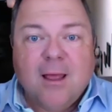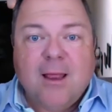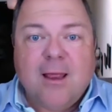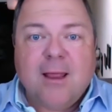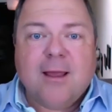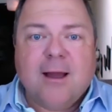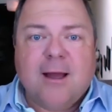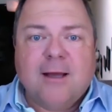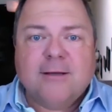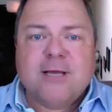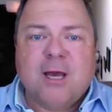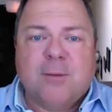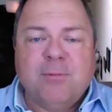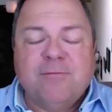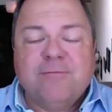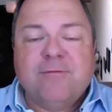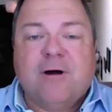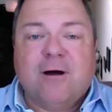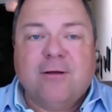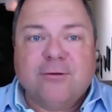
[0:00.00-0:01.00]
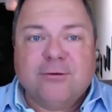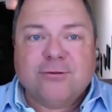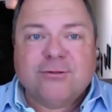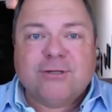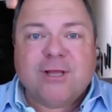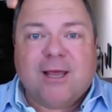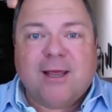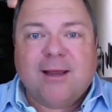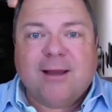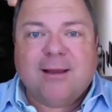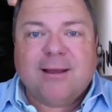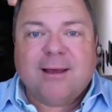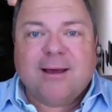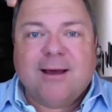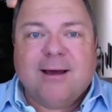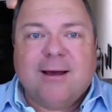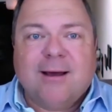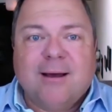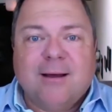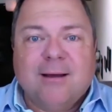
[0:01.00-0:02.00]
Hey guys, happy Father's Day.
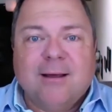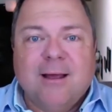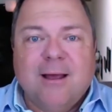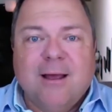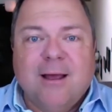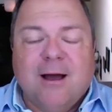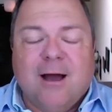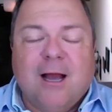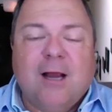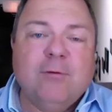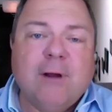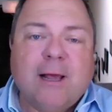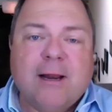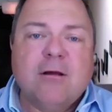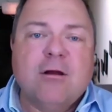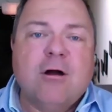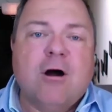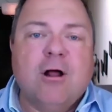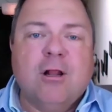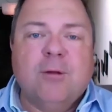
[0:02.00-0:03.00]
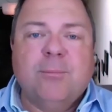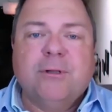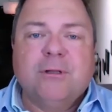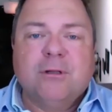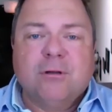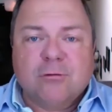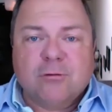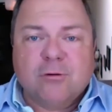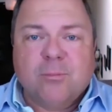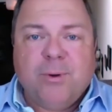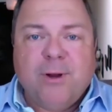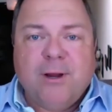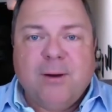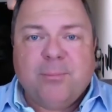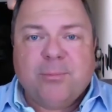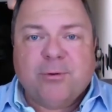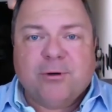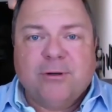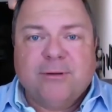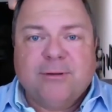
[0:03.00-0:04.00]
Uh, I read a column in the local
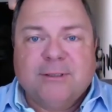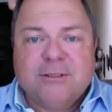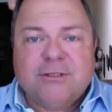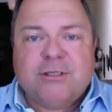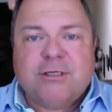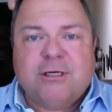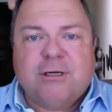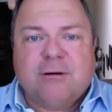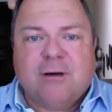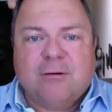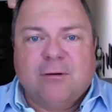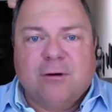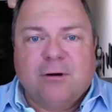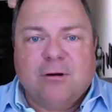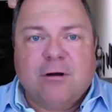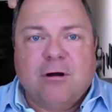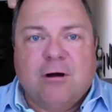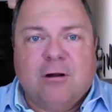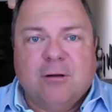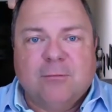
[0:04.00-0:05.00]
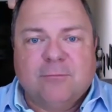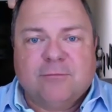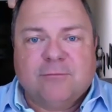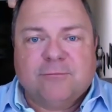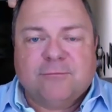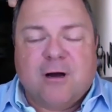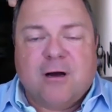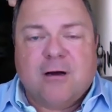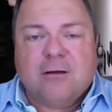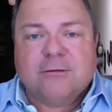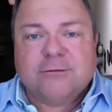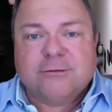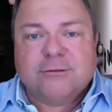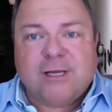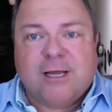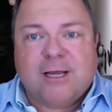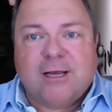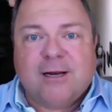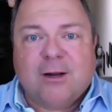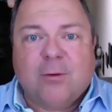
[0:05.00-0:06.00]
paper, and this year I wrote a column for Father's
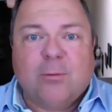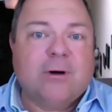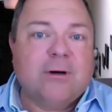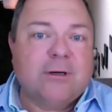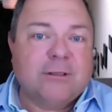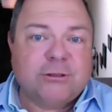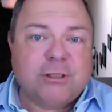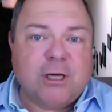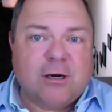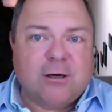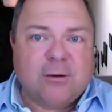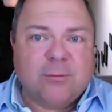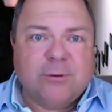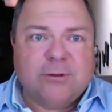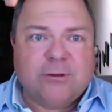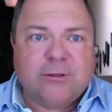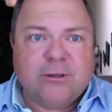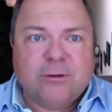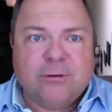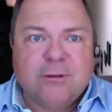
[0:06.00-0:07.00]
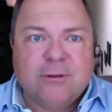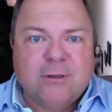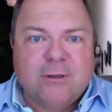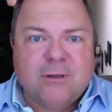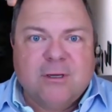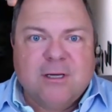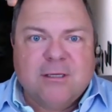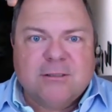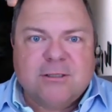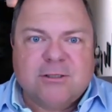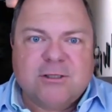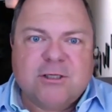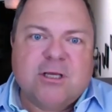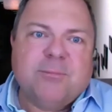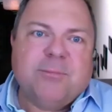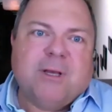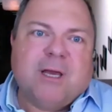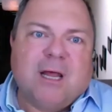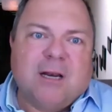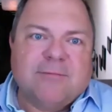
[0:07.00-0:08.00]
Day, and I wanted to share it with you. So this is
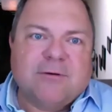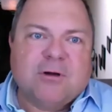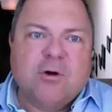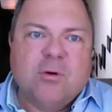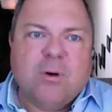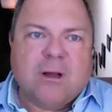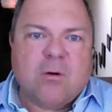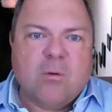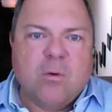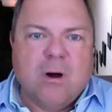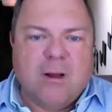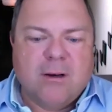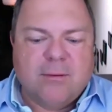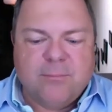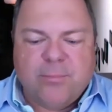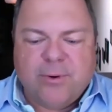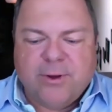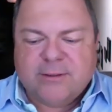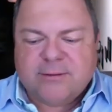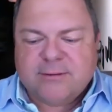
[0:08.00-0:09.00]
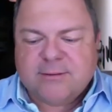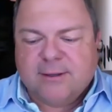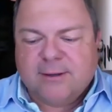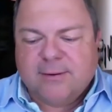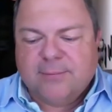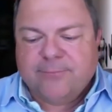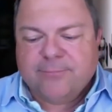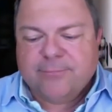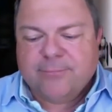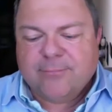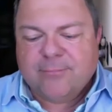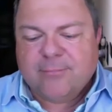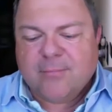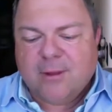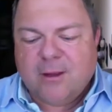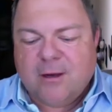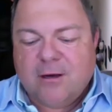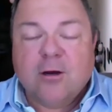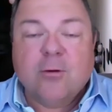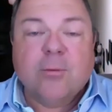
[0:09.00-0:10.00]
going to be kind of a quick one, but um,
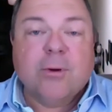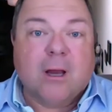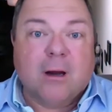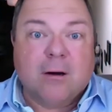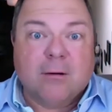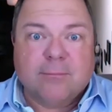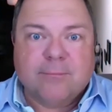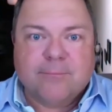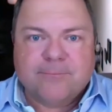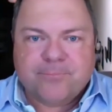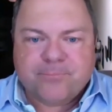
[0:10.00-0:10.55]
here we go.